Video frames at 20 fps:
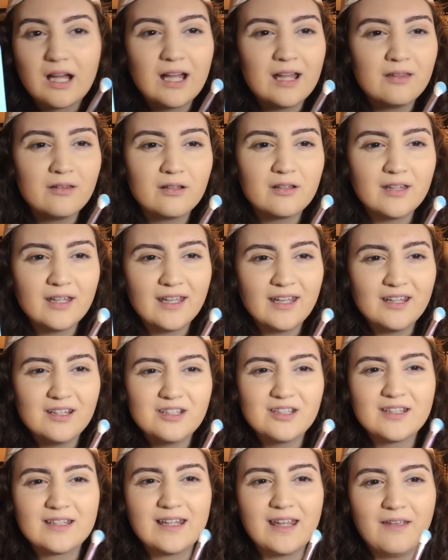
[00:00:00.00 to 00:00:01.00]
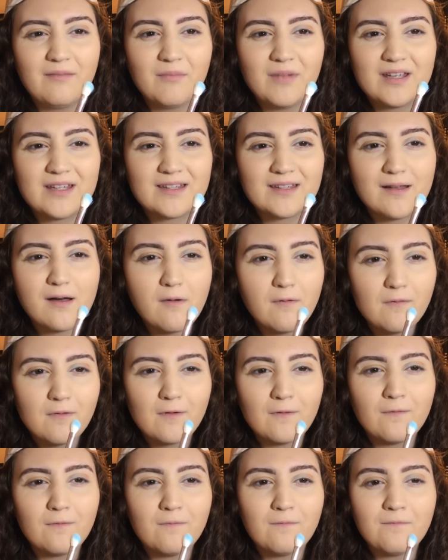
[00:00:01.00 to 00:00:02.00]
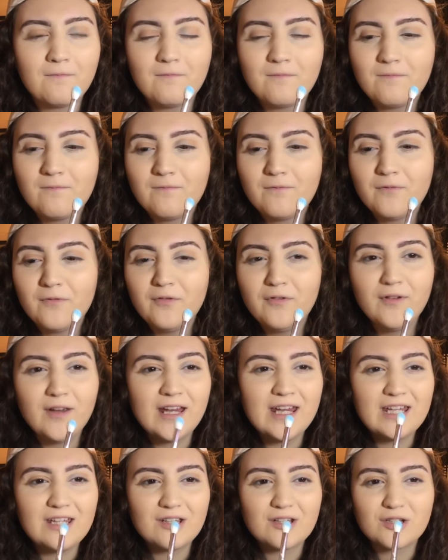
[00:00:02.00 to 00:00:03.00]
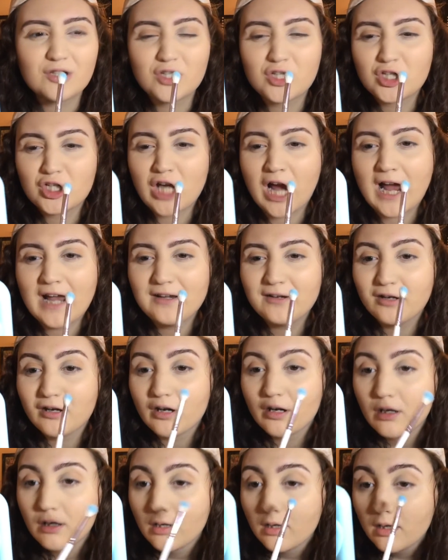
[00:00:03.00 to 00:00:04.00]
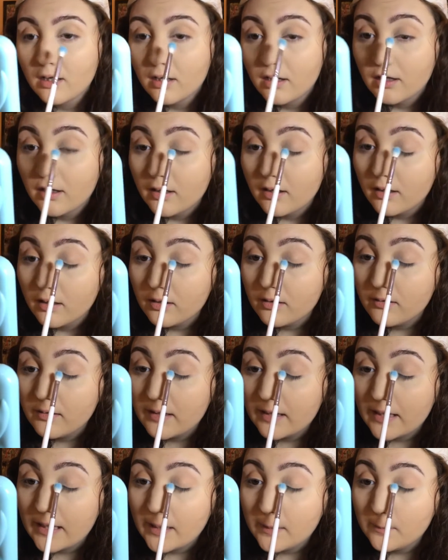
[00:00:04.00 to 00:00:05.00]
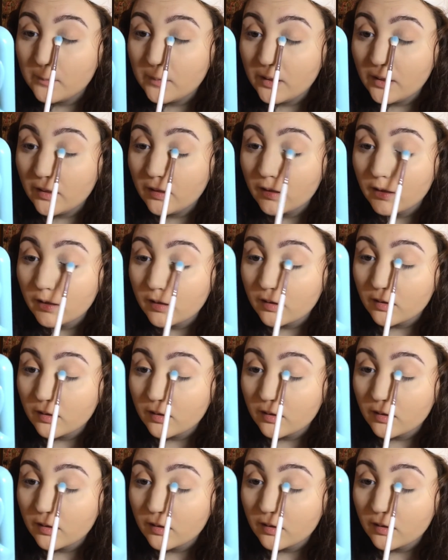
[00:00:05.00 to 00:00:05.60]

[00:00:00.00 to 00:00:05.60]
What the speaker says: I look like I just gave myself a freaking shiner. Are you kidding me?